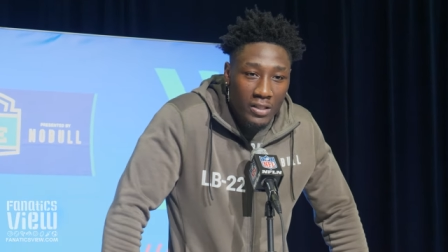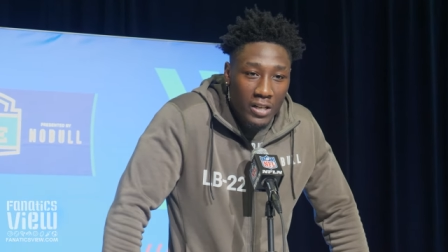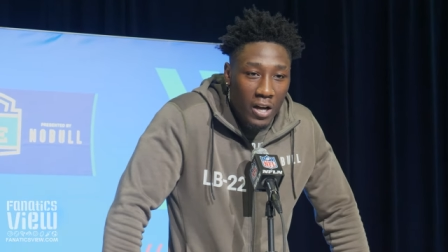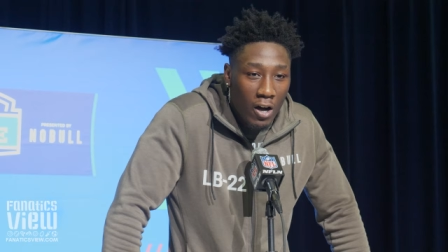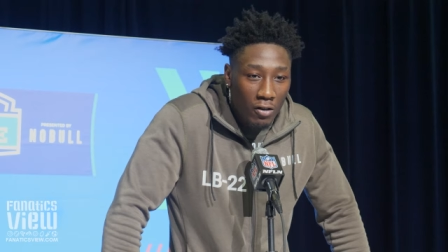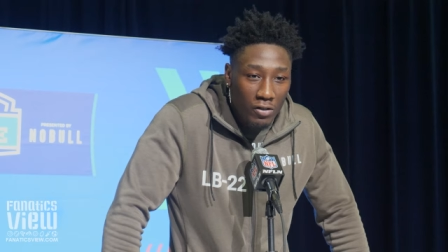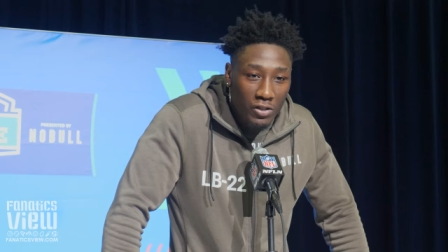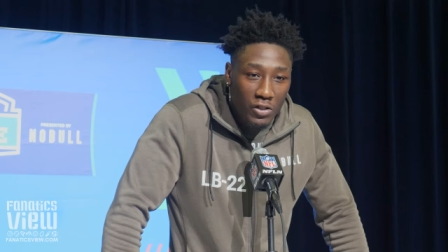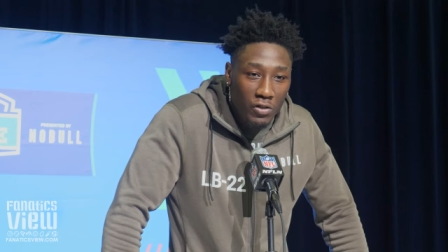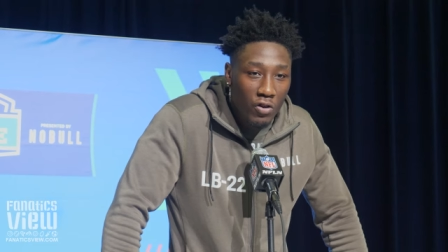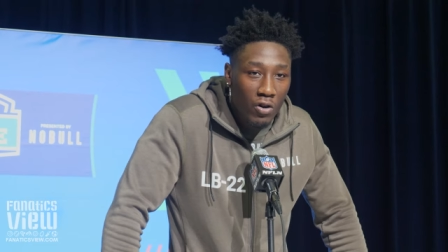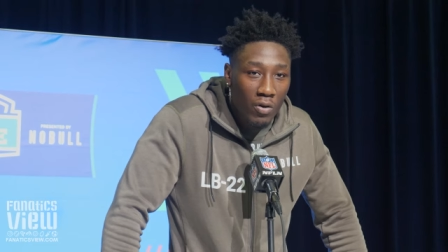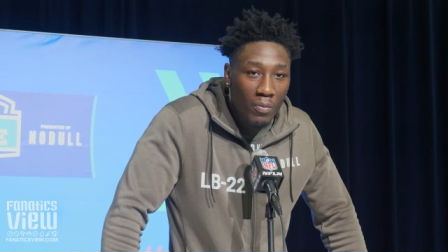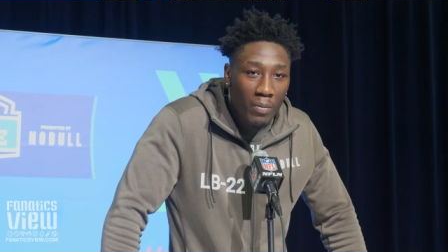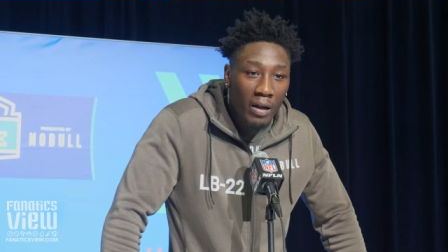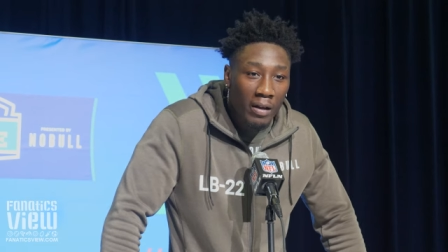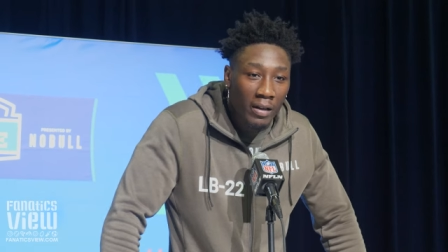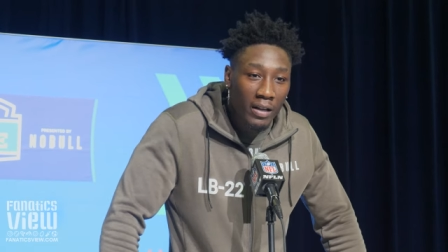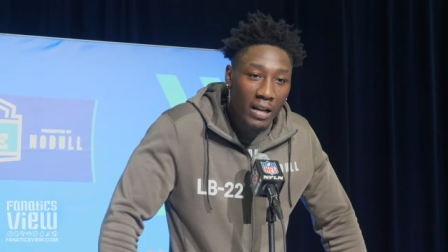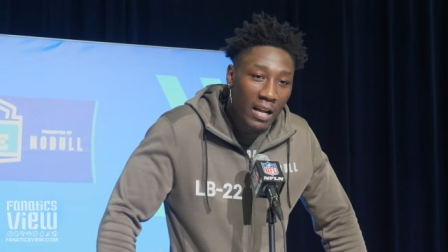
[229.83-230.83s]
talk to
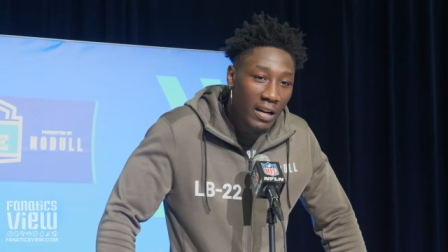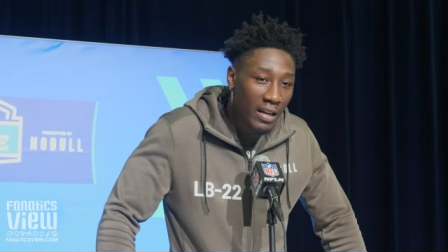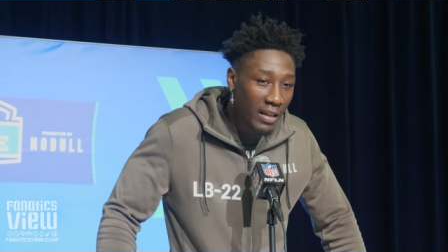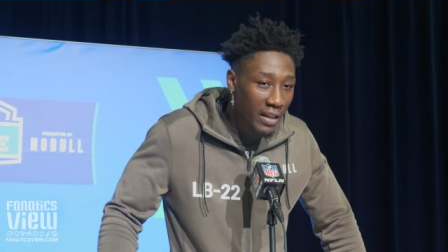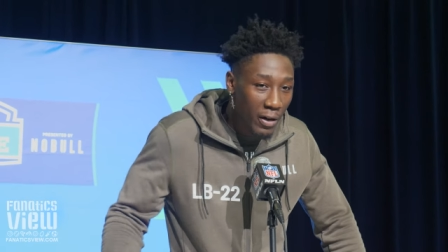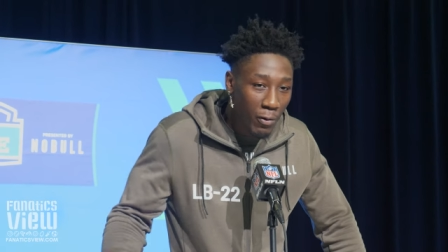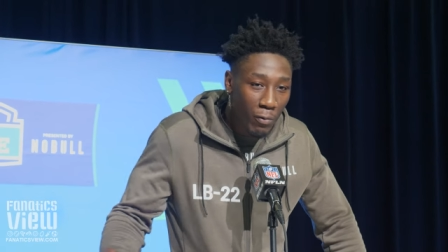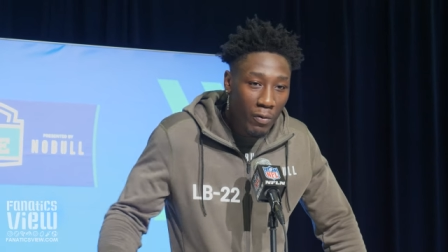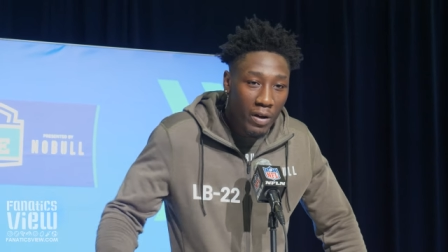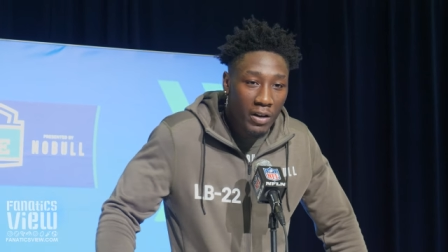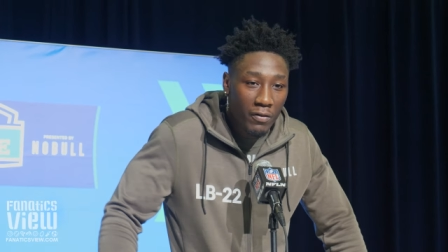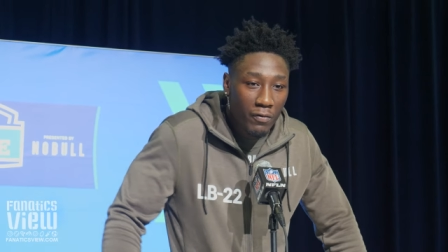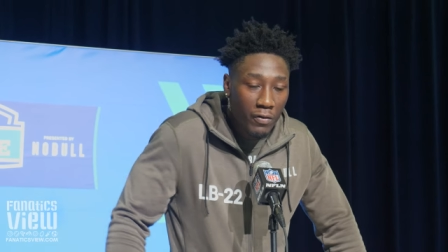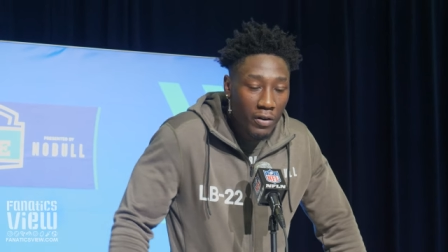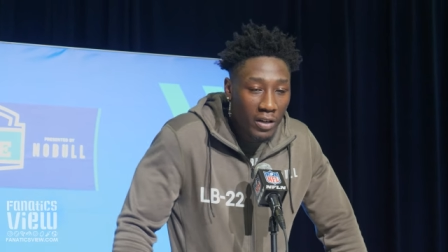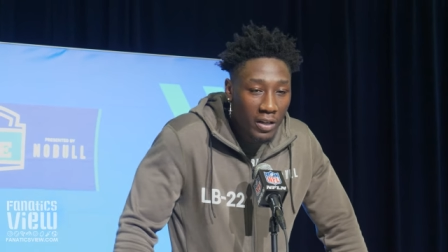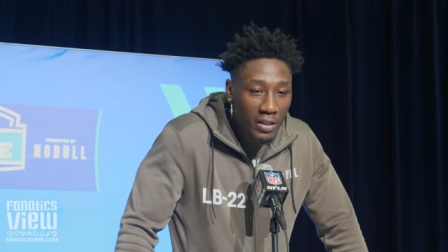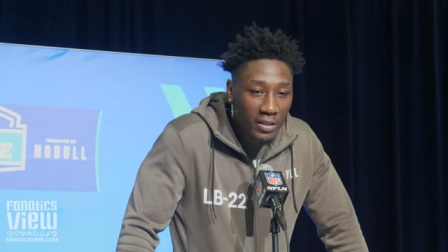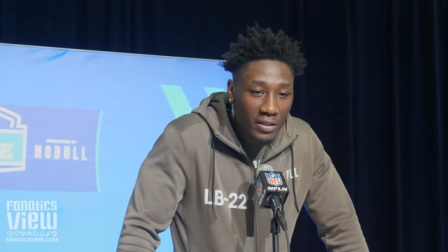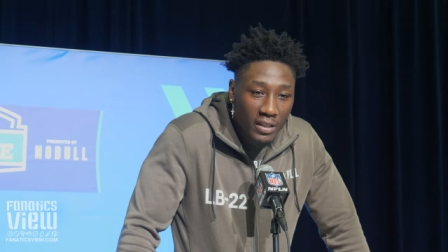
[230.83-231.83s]
them and kind of get ready
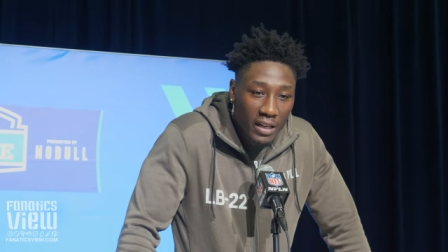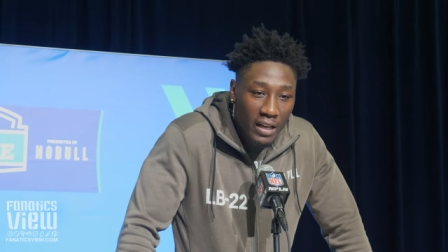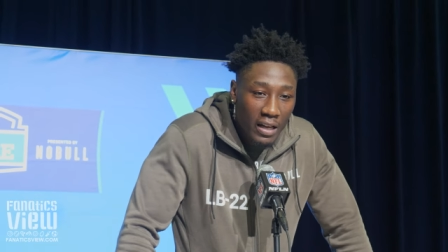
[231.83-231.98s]
for this.